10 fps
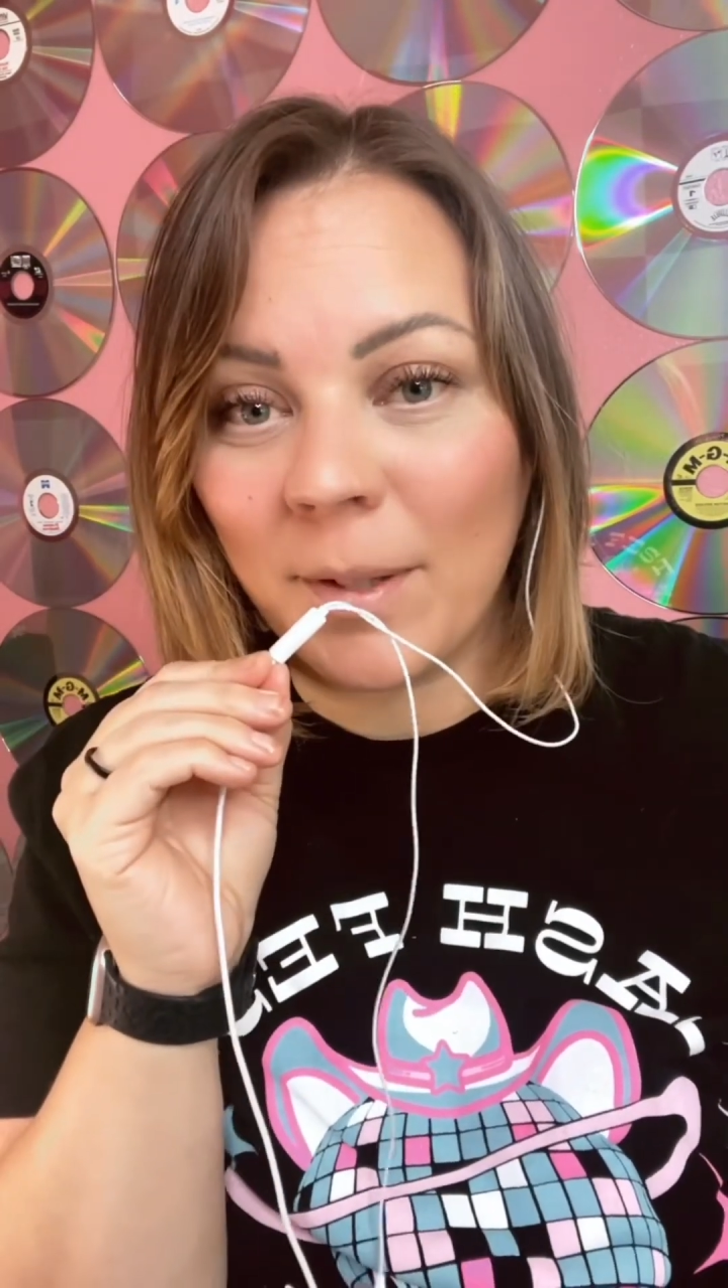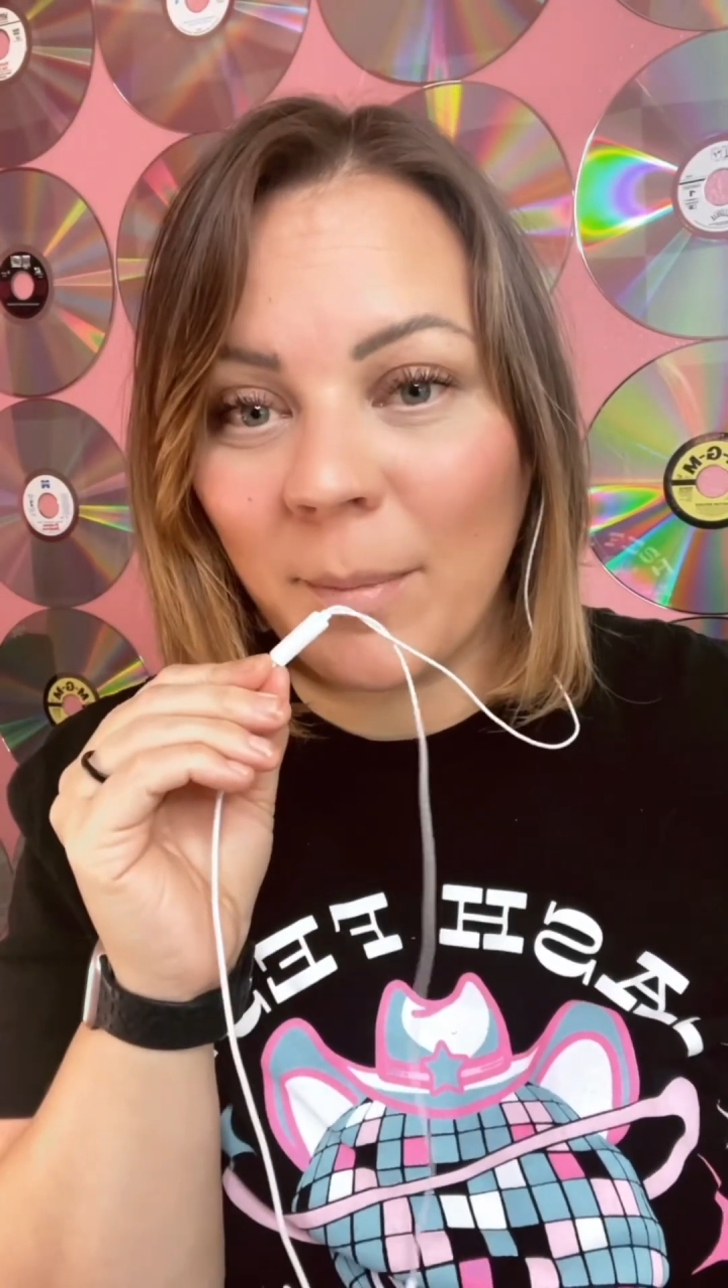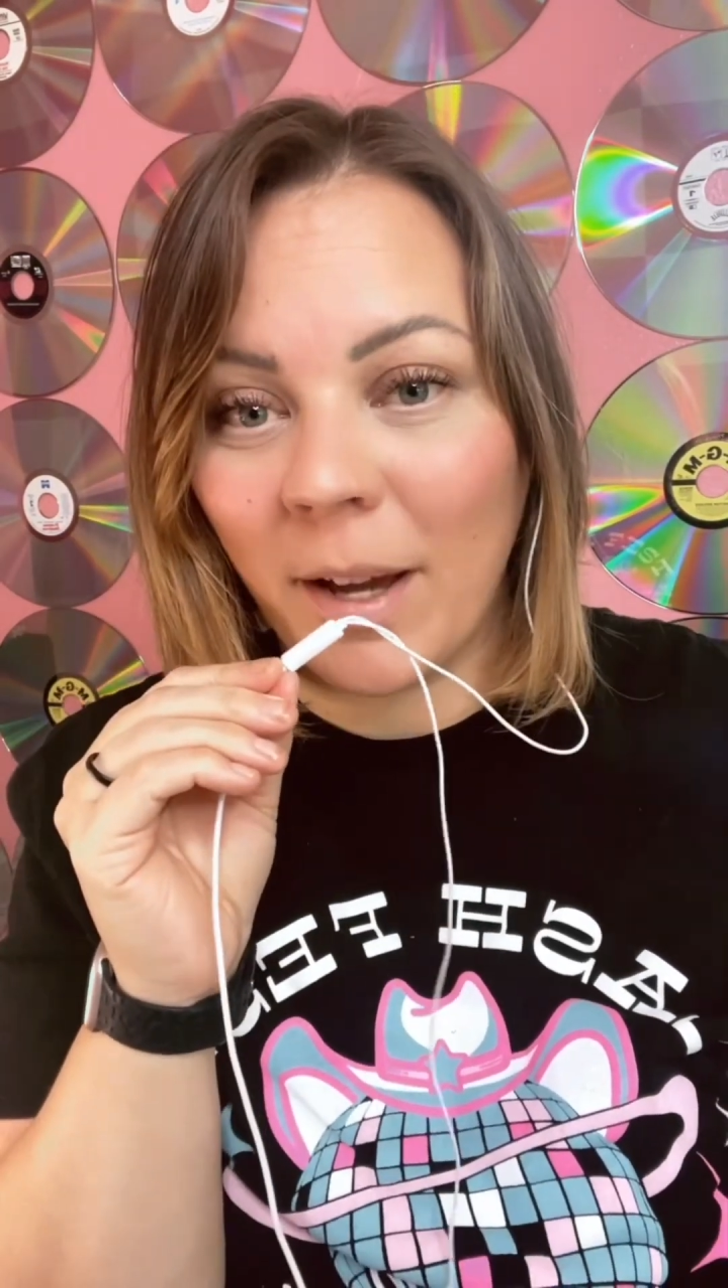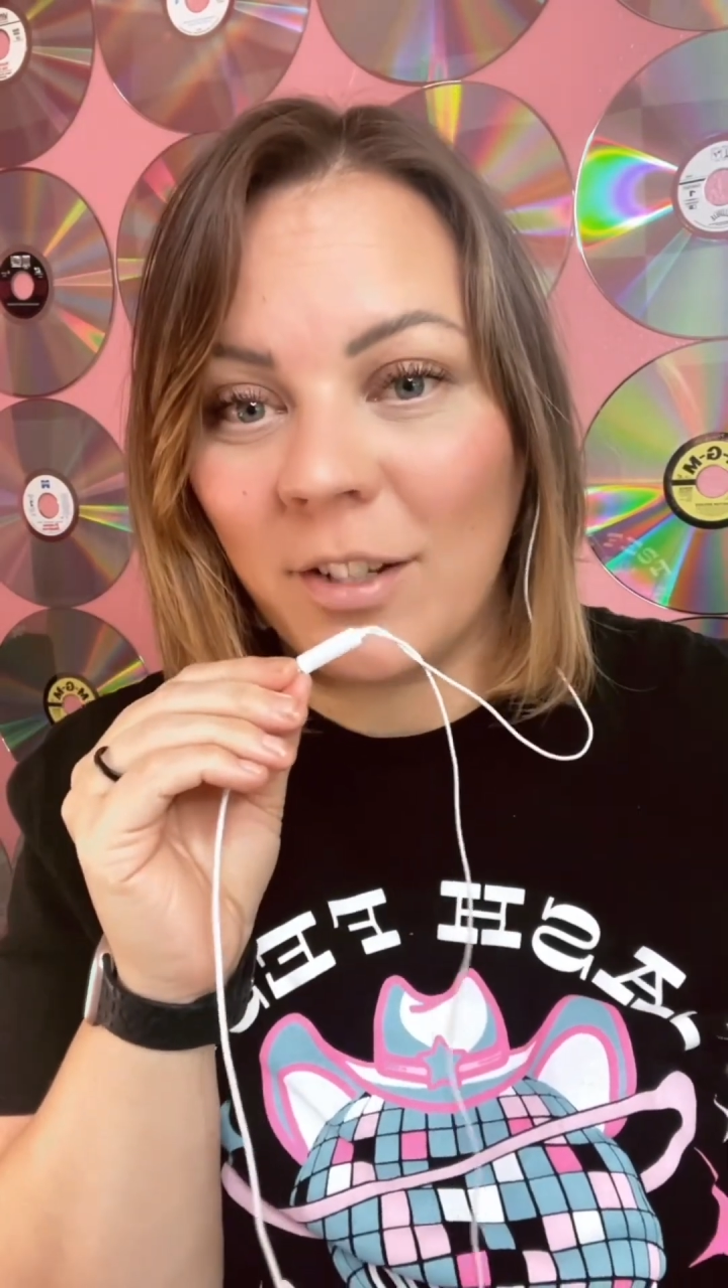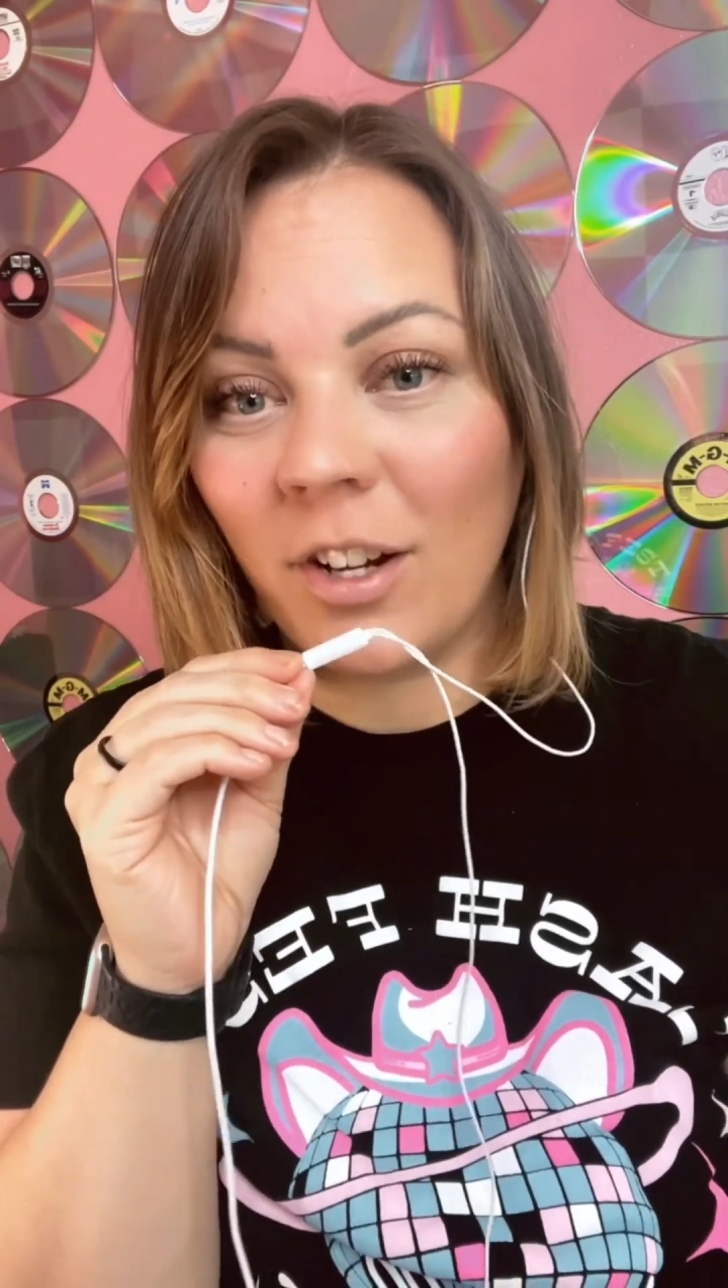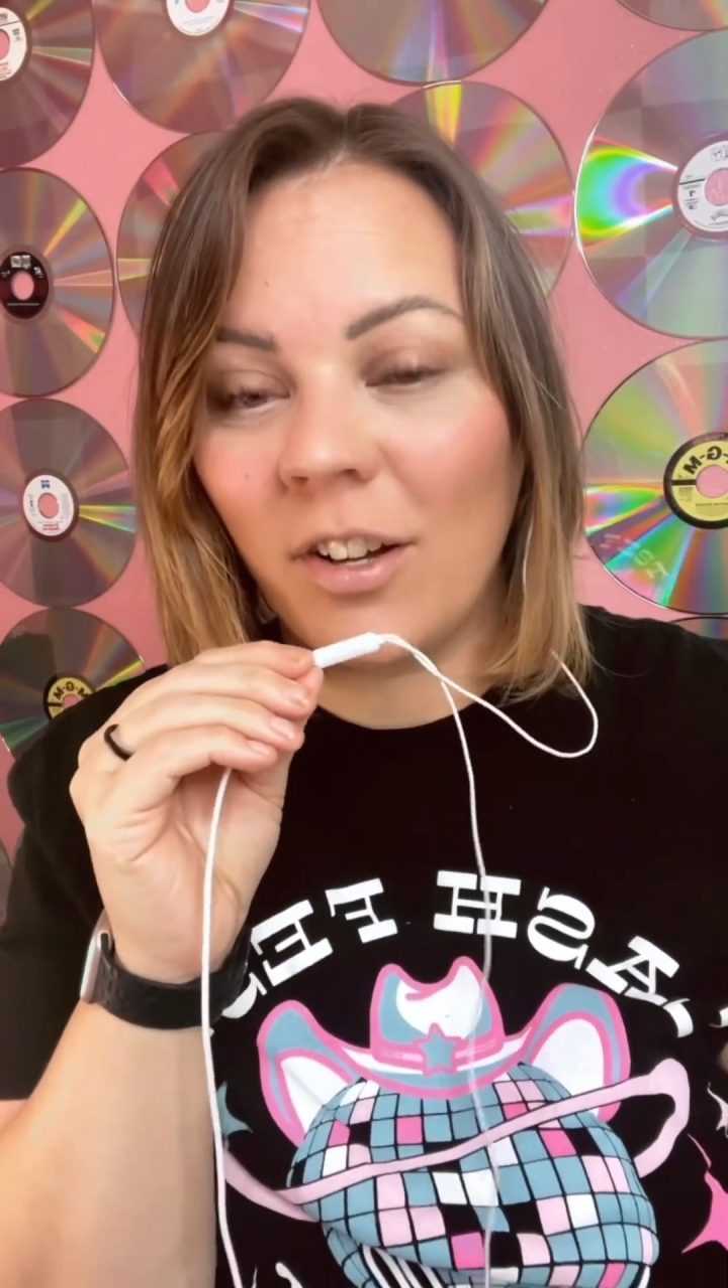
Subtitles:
so much.